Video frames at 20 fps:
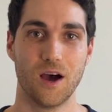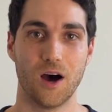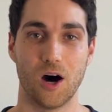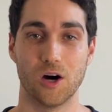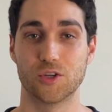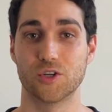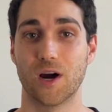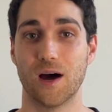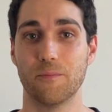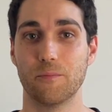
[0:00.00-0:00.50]
I'll
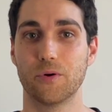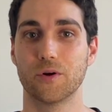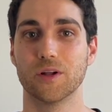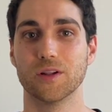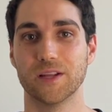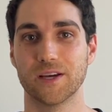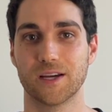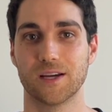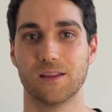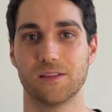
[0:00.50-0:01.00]
try and put a
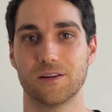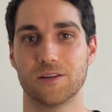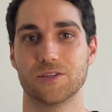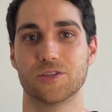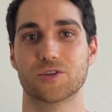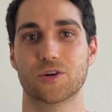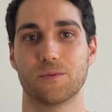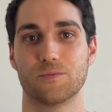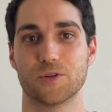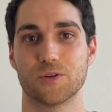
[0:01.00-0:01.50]
link in the
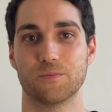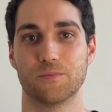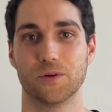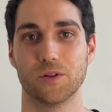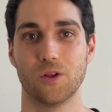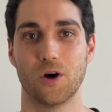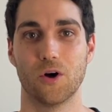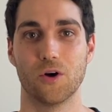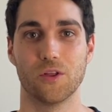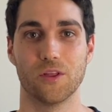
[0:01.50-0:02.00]
description
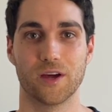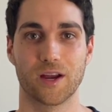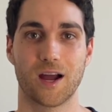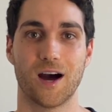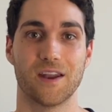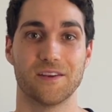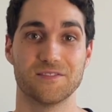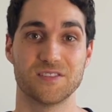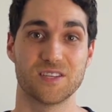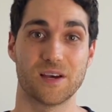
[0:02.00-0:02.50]
below that
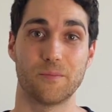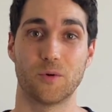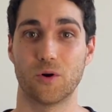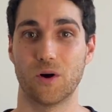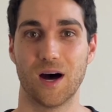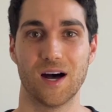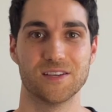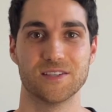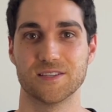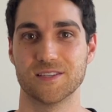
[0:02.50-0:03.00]
kind of
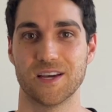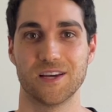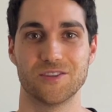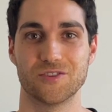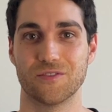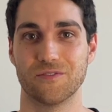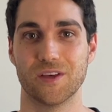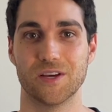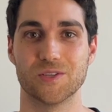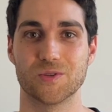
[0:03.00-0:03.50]
summarizes
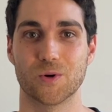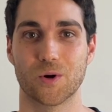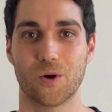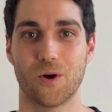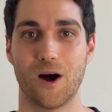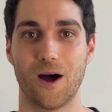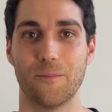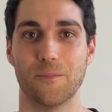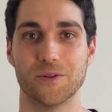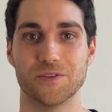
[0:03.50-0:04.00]
each of these
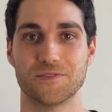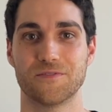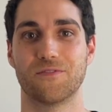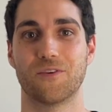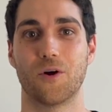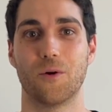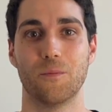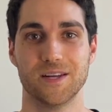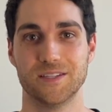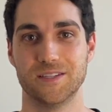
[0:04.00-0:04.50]
requirements
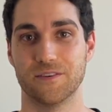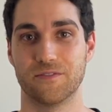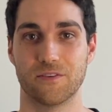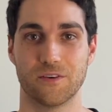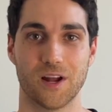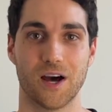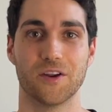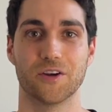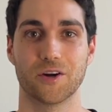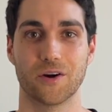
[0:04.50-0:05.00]
from
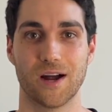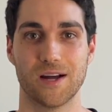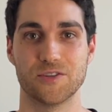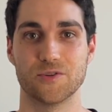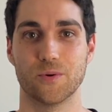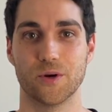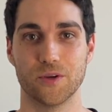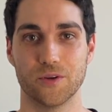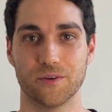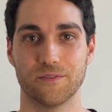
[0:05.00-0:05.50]
different
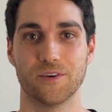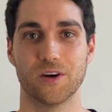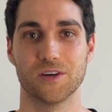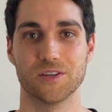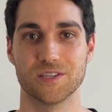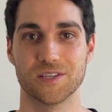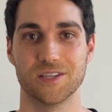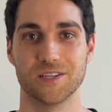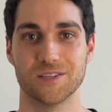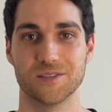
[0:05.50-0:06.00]
undergraduate
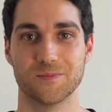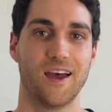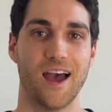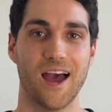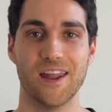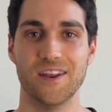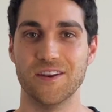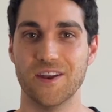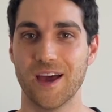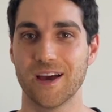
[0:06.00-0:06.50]
universities.
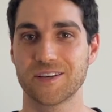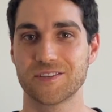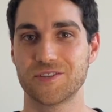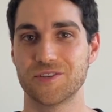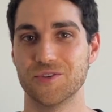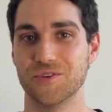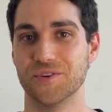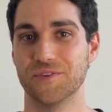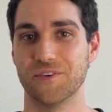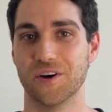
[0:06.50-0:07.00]
And next,
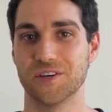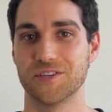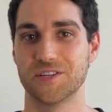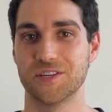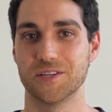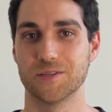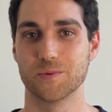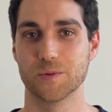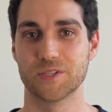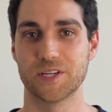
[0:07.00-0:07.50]

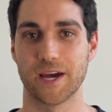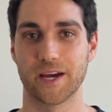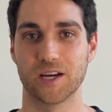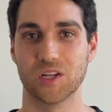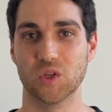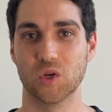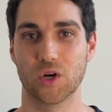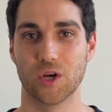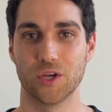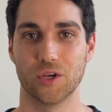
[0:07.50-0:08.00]
universities will take a
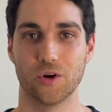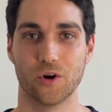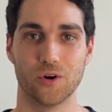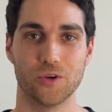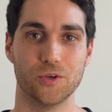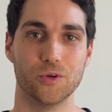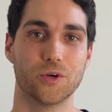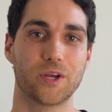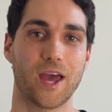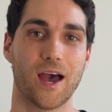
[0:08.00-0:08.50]
look at your
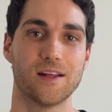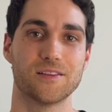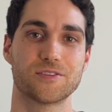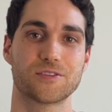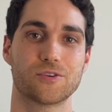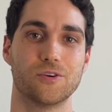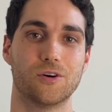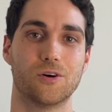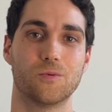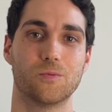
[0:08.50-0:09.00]
UCAT
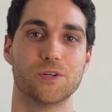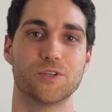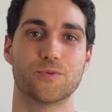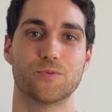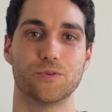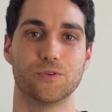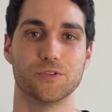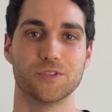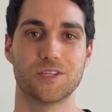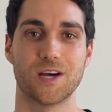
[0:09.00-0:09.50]
score, which
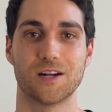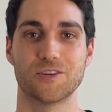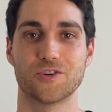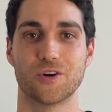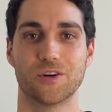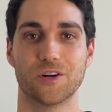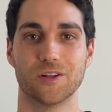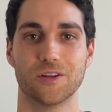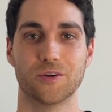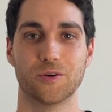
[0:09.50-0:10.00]
we'll touch
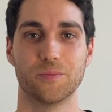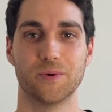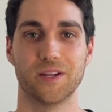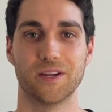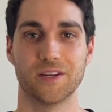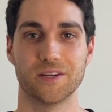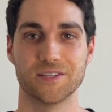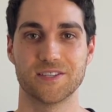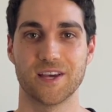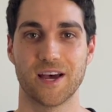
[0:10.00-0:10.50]
on a little bit
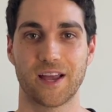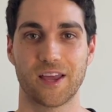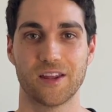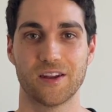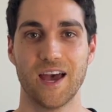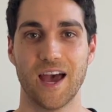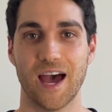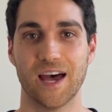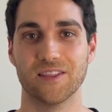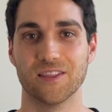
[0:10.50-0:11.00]
in a
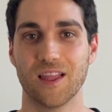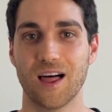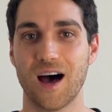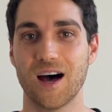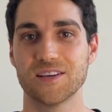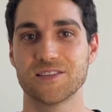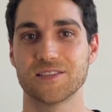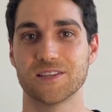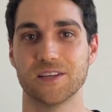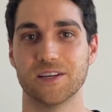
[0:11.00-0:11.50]
second. And
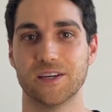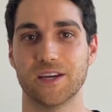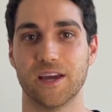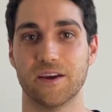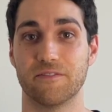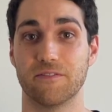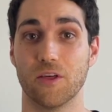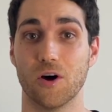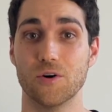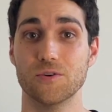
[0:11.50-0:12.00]
lastly,
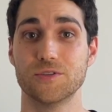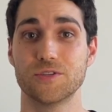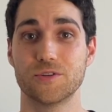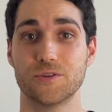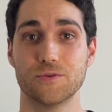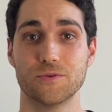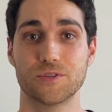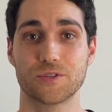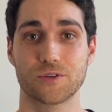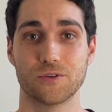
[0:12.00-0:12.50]
if those
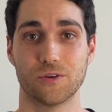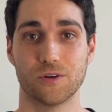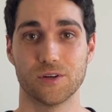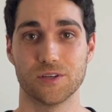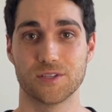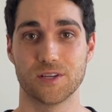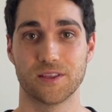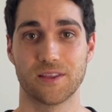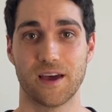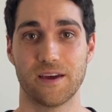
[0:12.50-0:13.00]
two
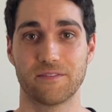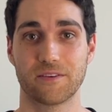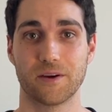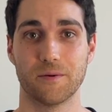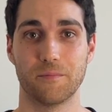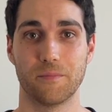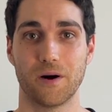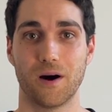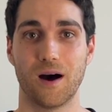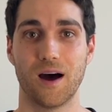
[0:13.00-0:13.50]
scores that they've
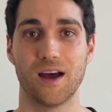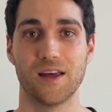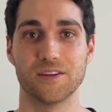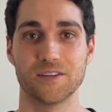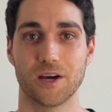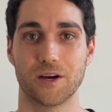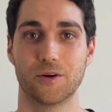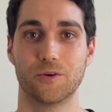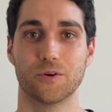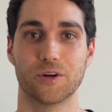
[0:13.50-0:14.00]
combined
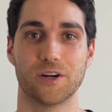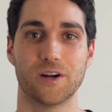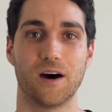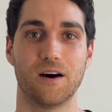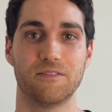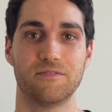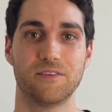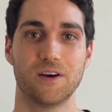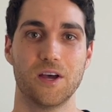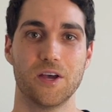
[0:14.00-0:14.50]
are good
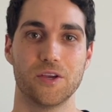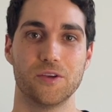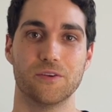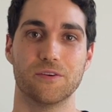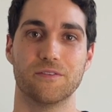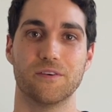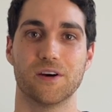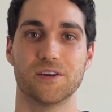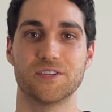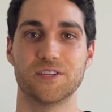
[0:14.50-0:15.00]
enough,
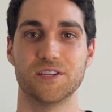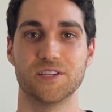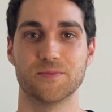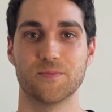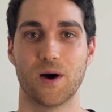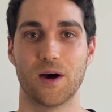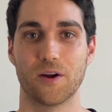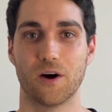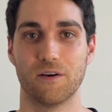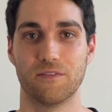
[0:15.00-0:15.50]
universities
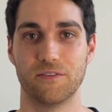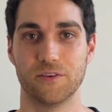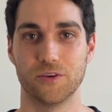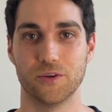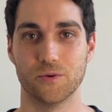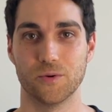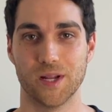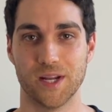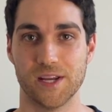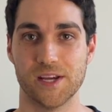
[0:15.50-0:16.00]
might offer
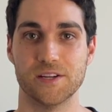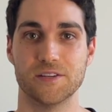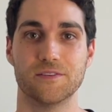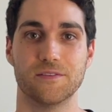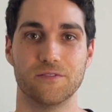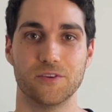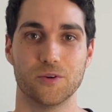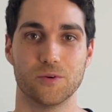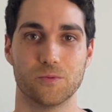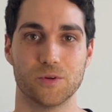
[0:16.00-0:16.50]
you an
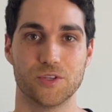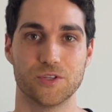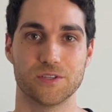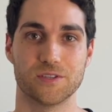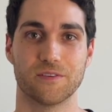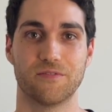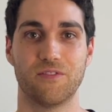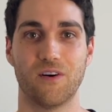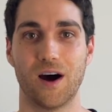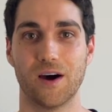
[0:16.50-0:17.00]
interview, which is
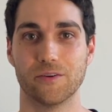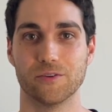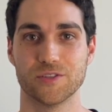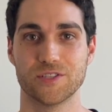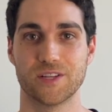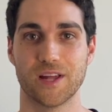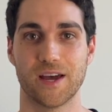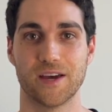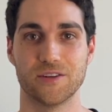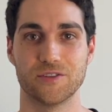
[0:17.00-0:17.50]
the final
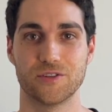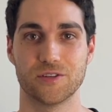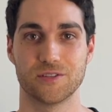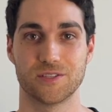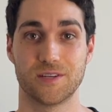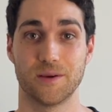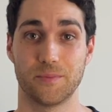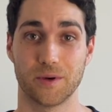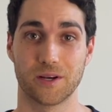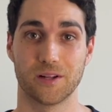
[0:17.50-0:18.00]
stage,
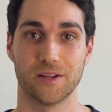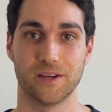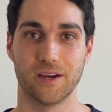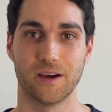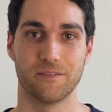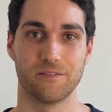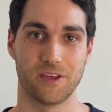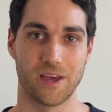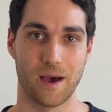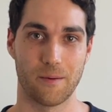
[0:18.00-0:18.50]
typically,
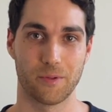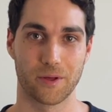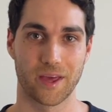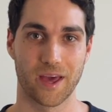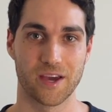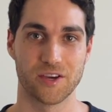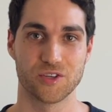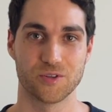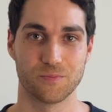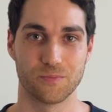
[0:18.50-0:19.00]
of the
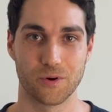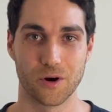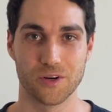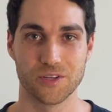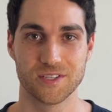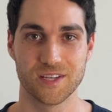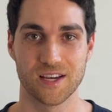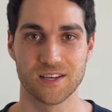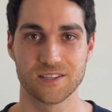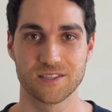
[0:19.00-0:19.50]
application
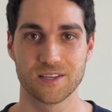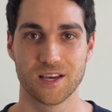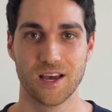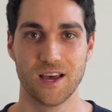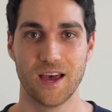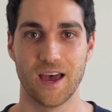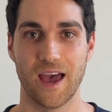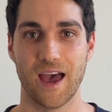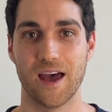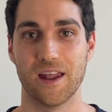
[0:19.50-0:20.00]
process.
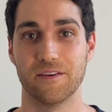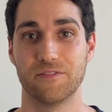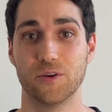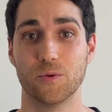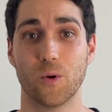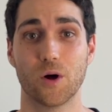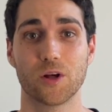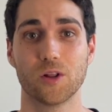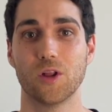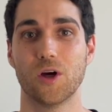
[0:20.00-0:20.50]
And if you
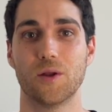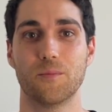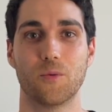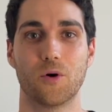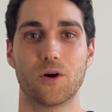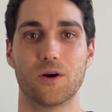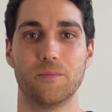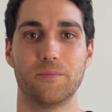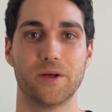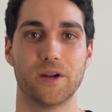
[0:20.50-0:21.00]
want to learn
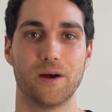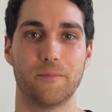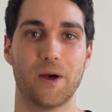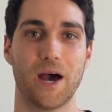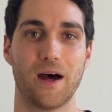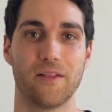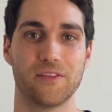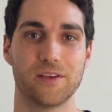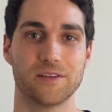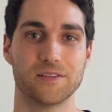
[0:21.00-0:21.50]
more a bit
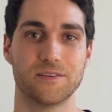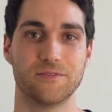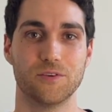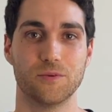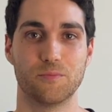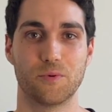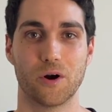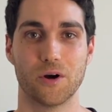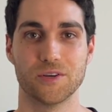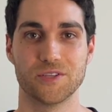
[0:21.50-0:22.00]
about the interview
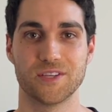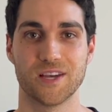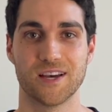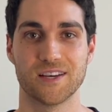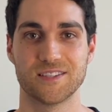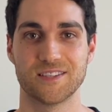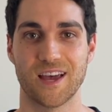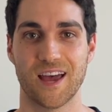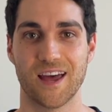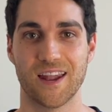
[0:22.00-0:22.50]

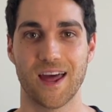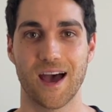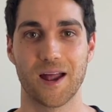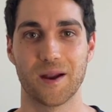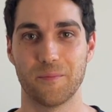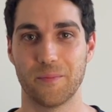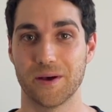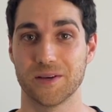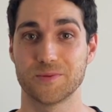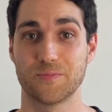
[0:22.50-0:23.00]
process and how
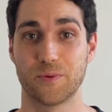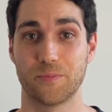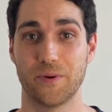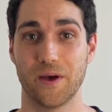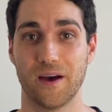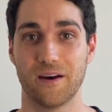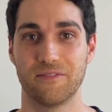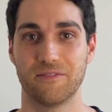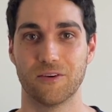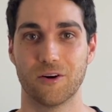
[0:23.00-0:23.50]
to best
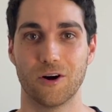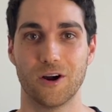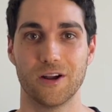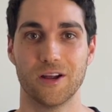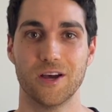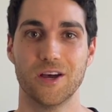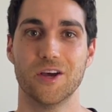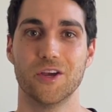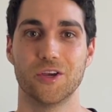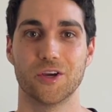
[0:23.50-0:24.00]
prepare for it,
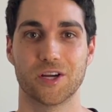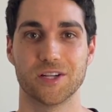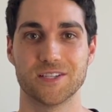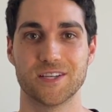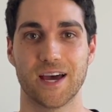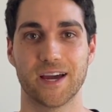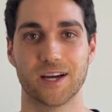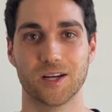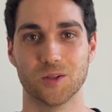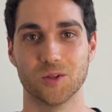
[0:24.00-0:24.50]
you can
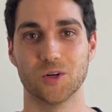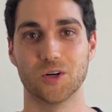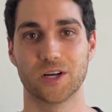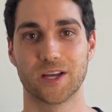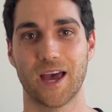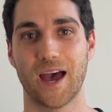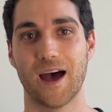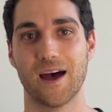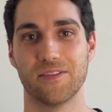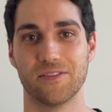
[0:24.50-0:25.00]
take a
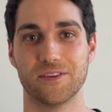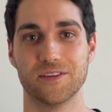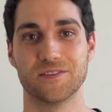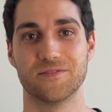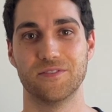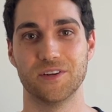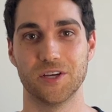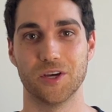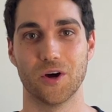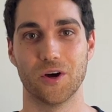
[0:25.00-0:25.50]
look at this
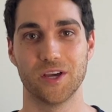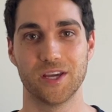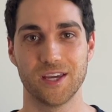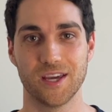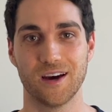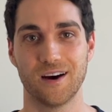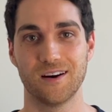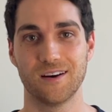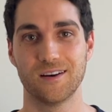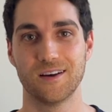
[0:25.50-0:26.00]
video
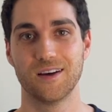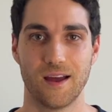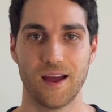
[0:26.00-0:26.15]
here.